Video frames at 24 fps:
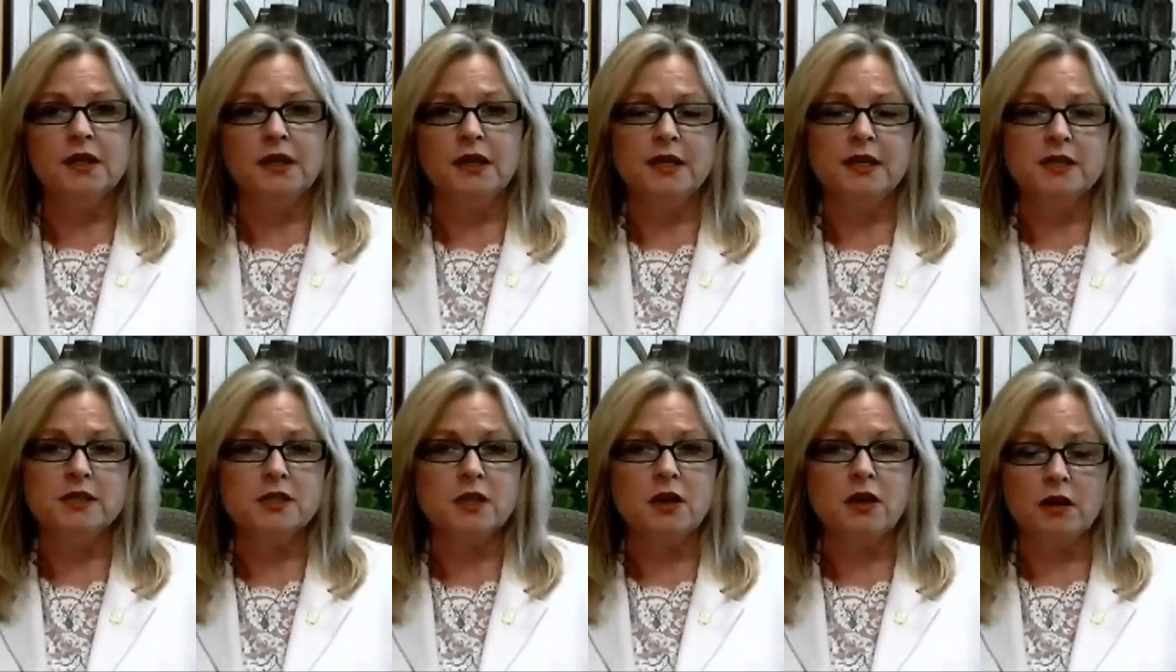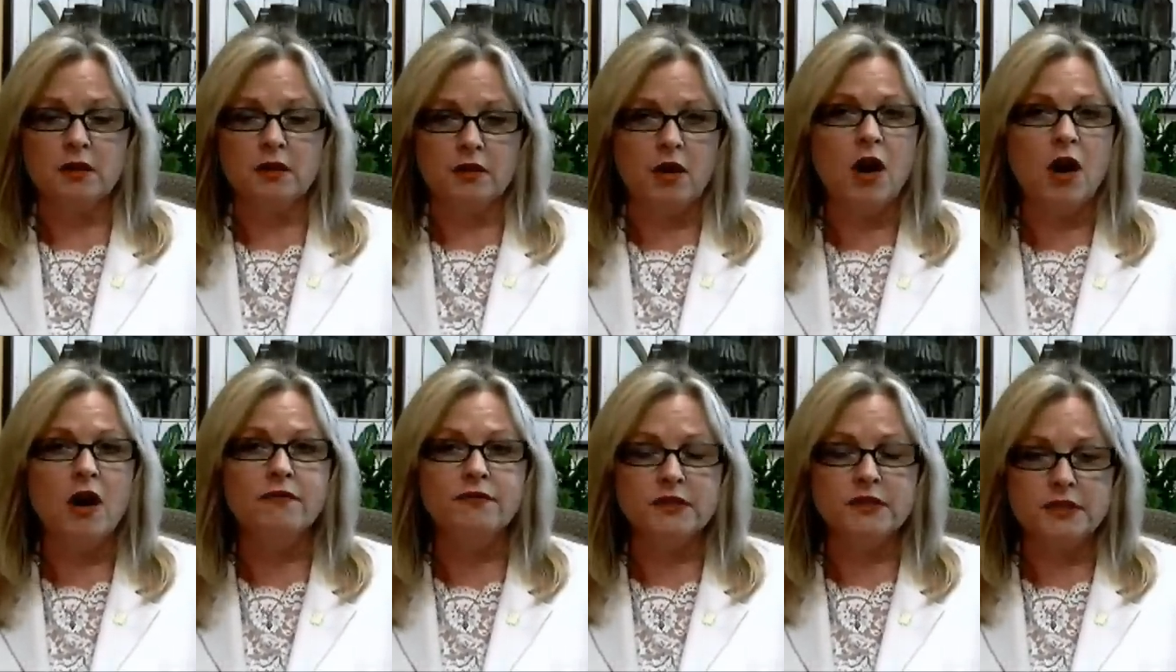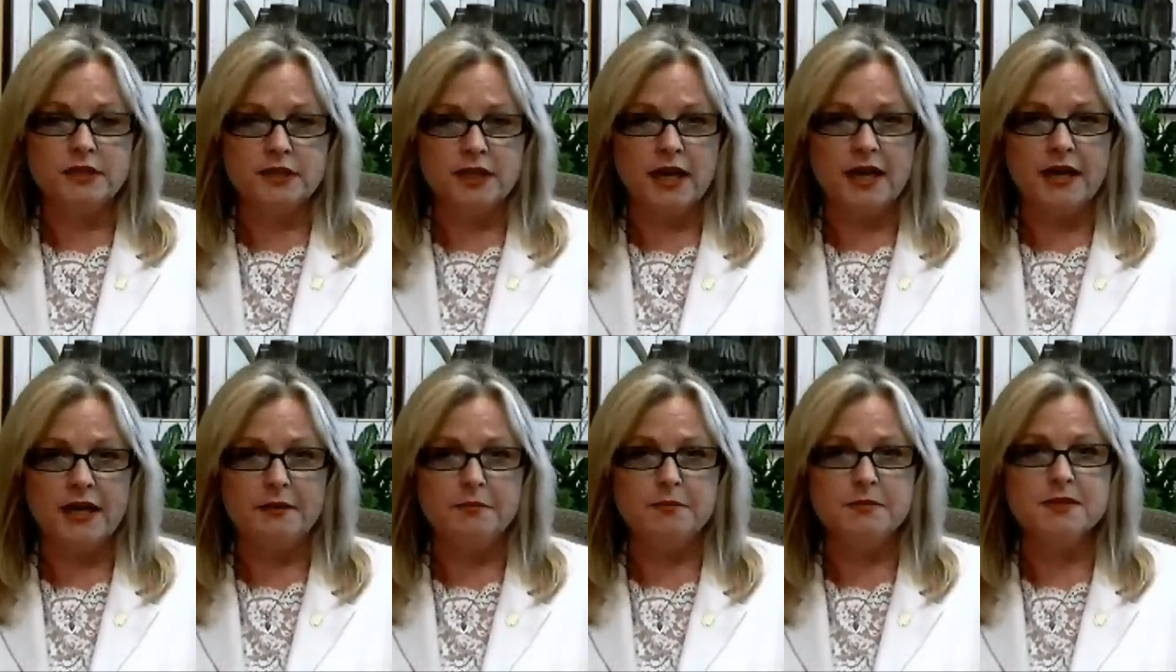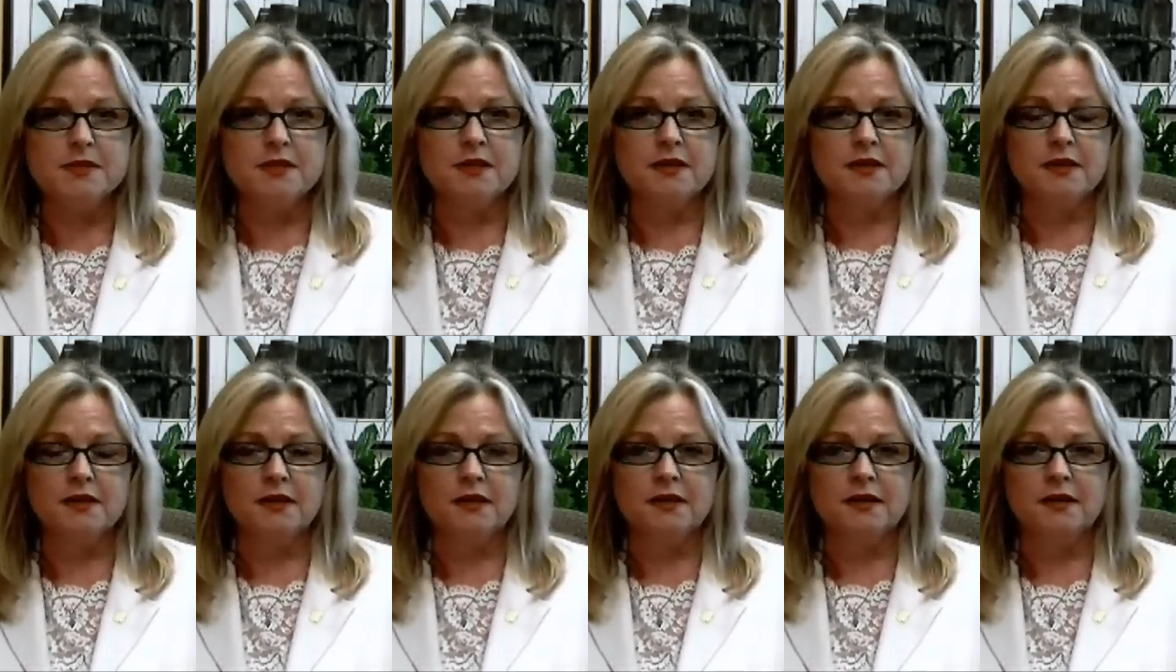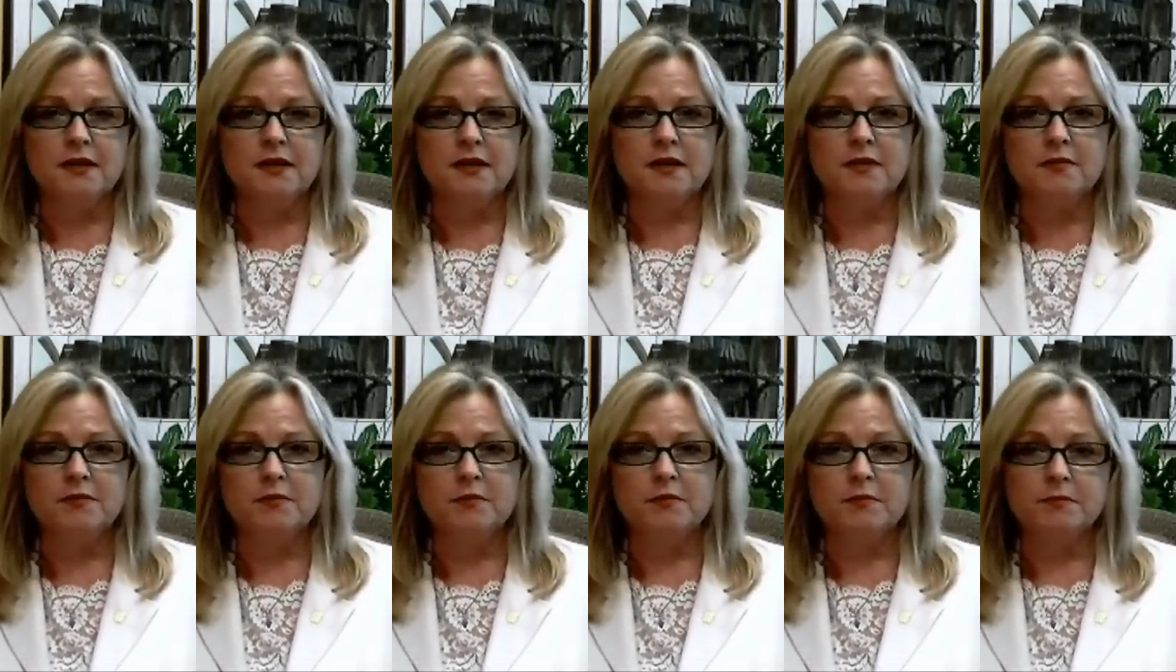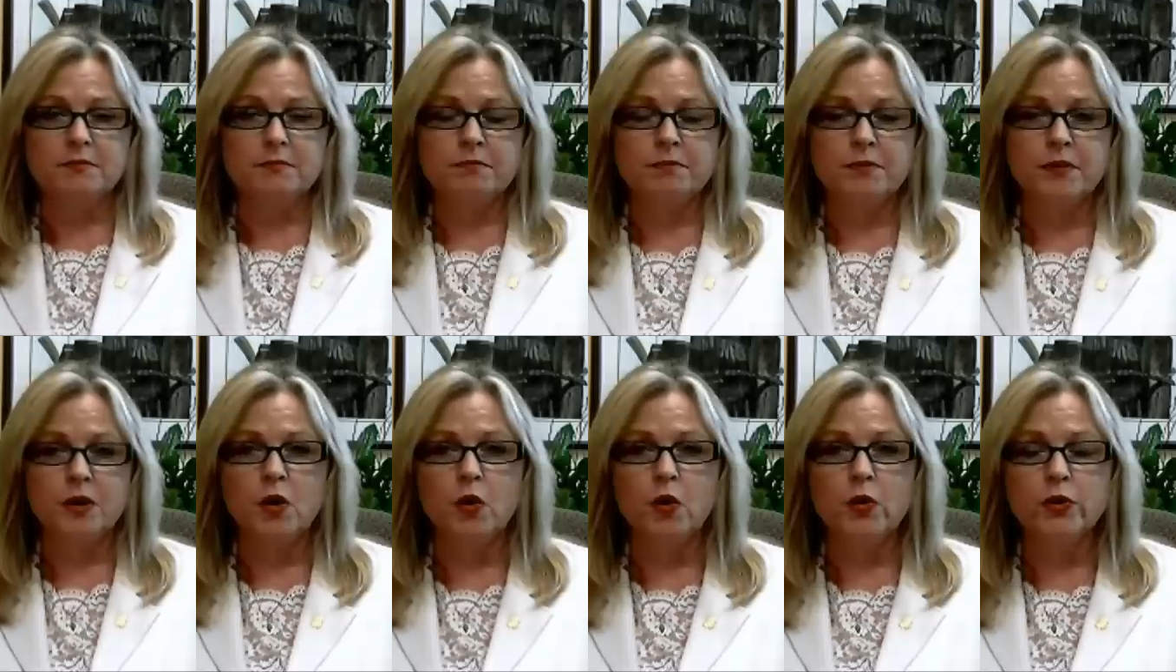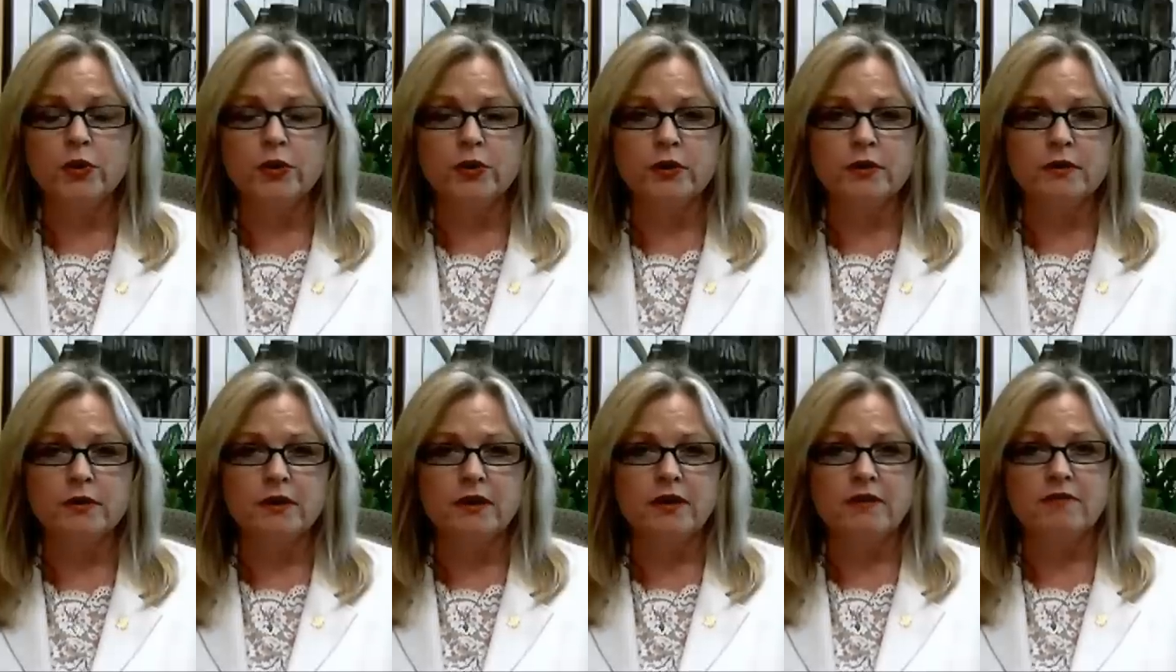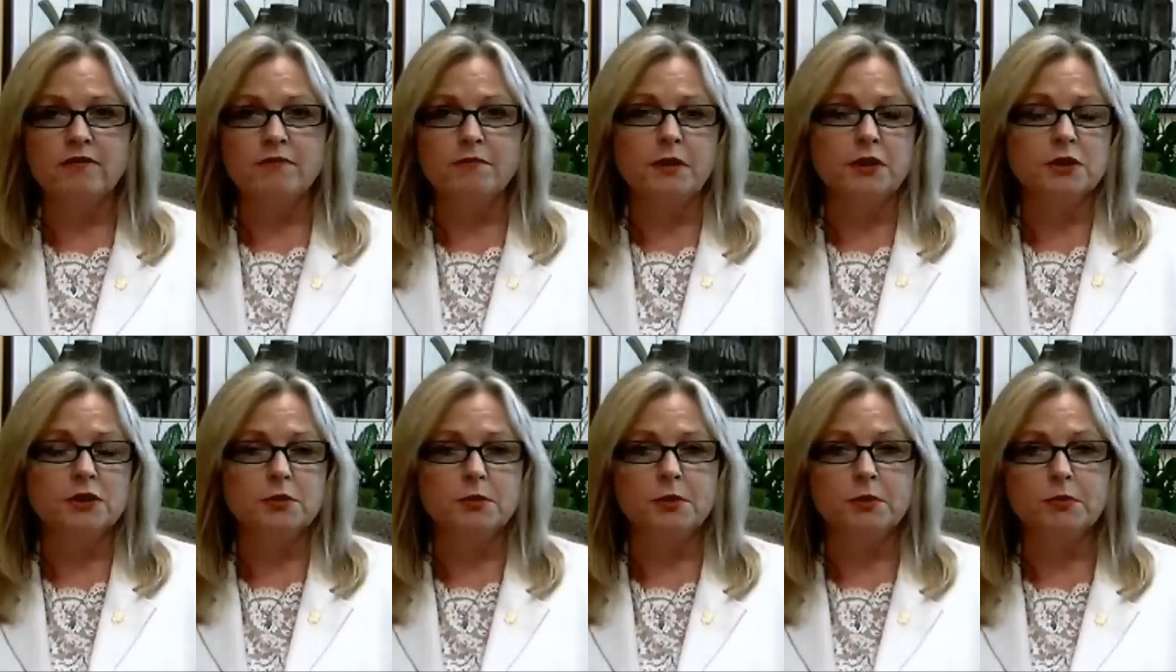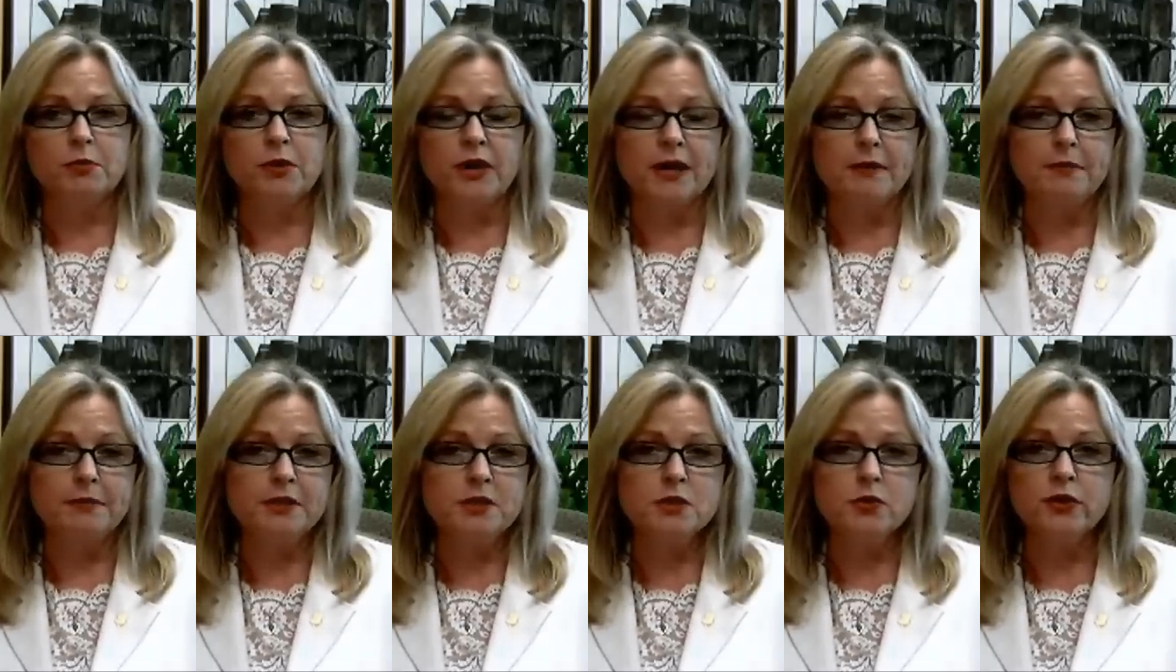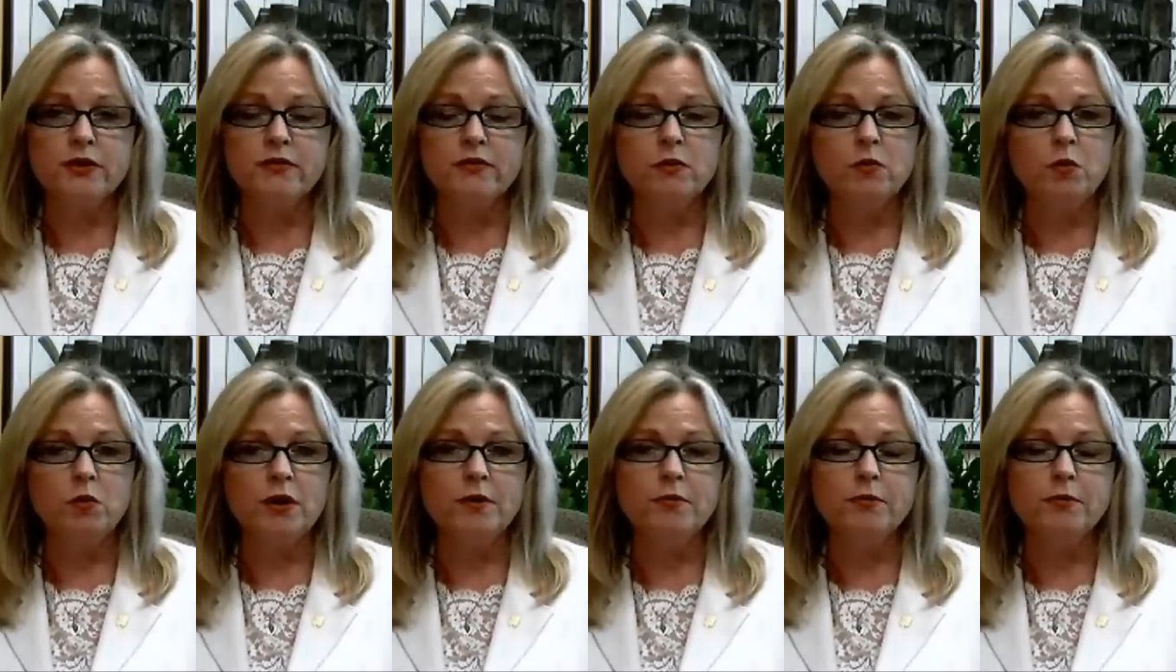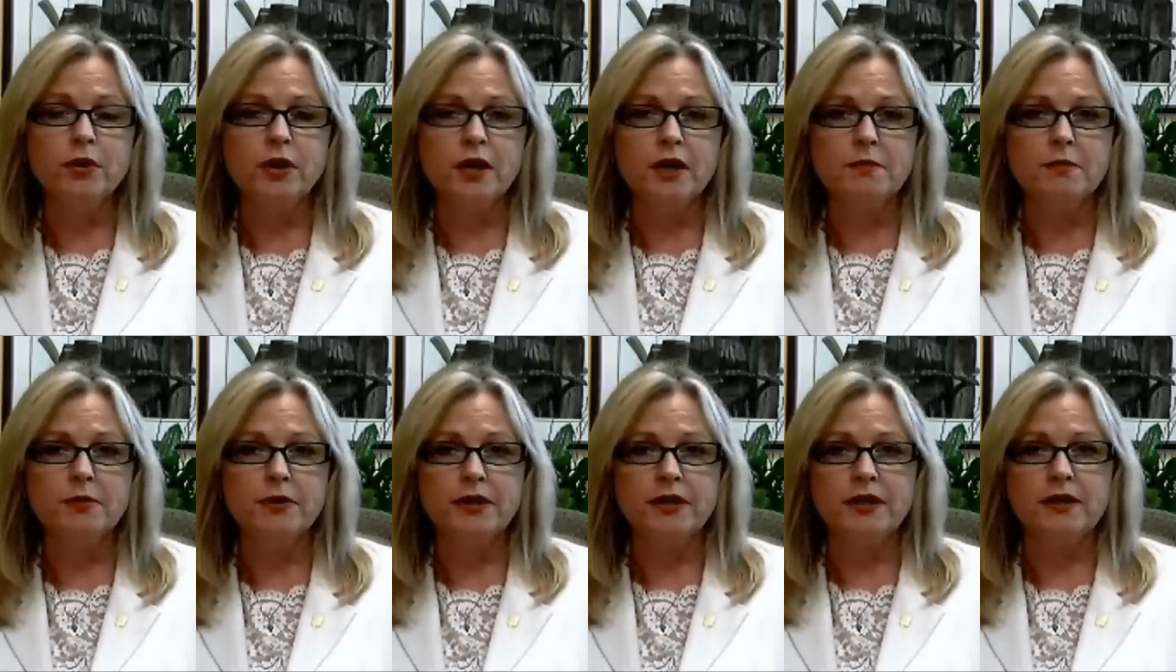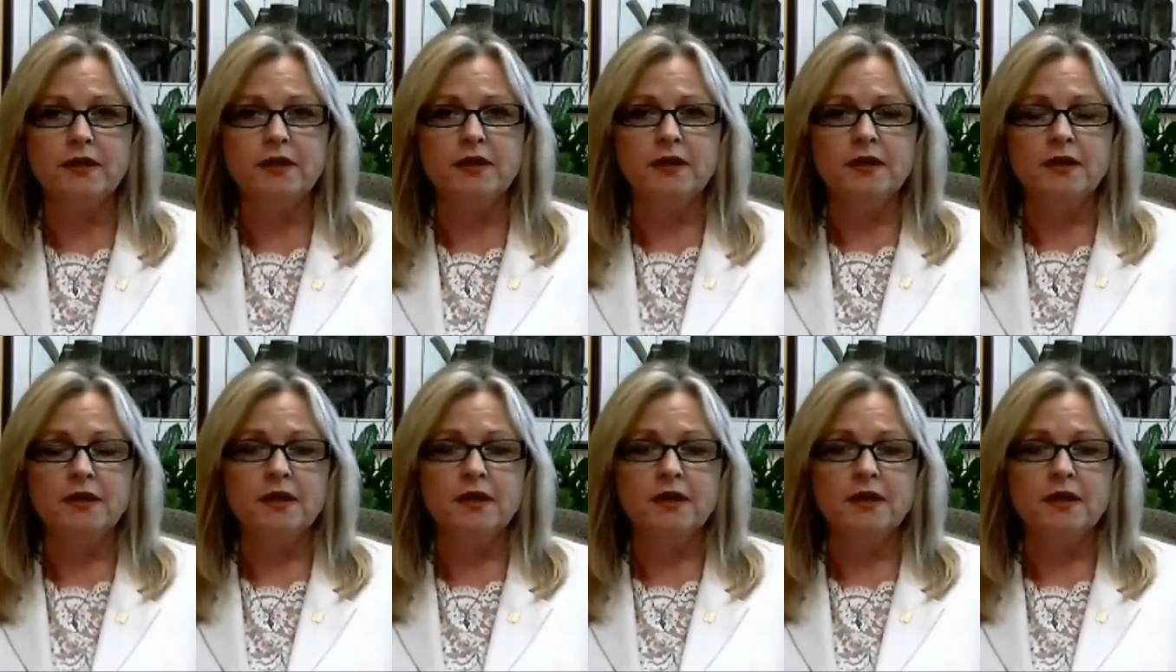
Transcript: It's oftentimes a owner of multiple properties or even one property.